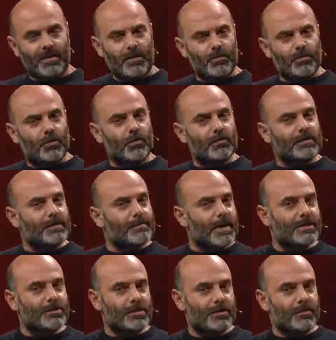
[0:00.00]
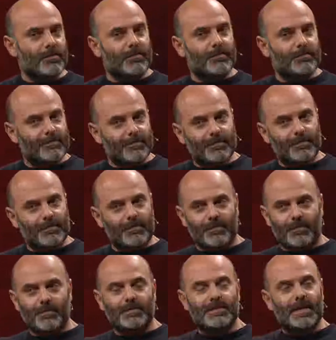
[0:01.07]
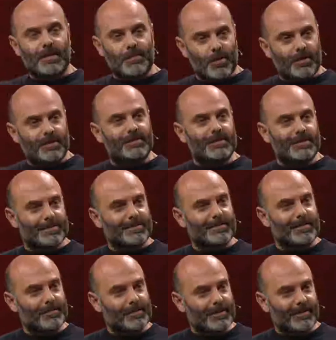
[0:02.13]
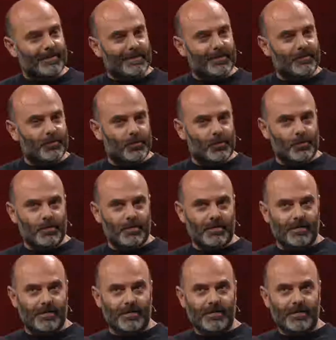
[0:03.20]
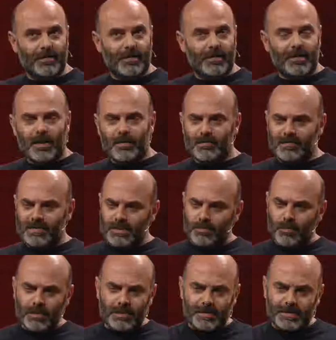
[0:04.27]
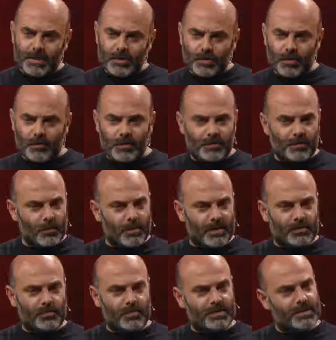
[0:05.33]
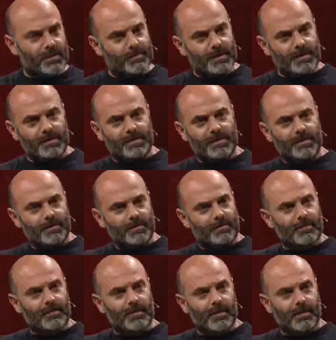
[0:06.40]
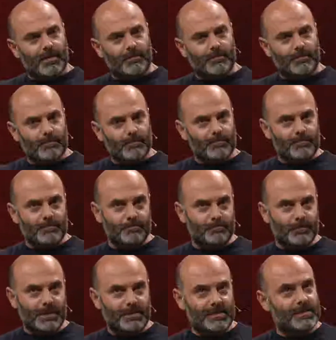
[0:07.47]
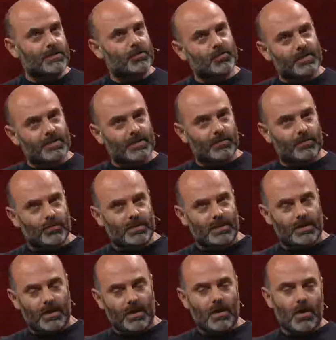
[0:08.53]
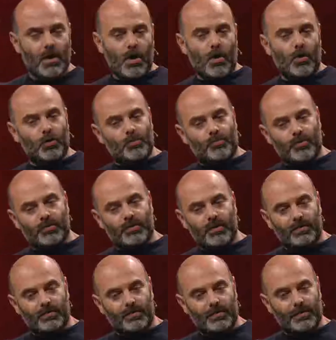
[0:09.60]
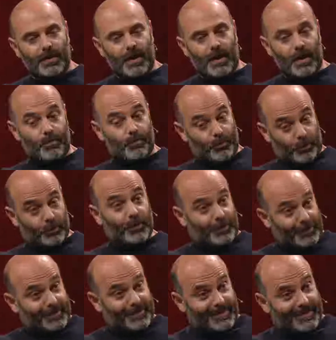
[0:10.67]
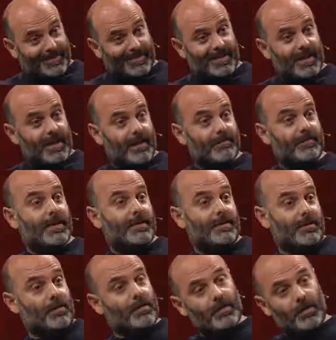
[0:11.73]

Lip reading: You can't imagine how scalable it is. I mean, if you... in this morning session, we talked about traceability. it's interesting to see how the products are product, and then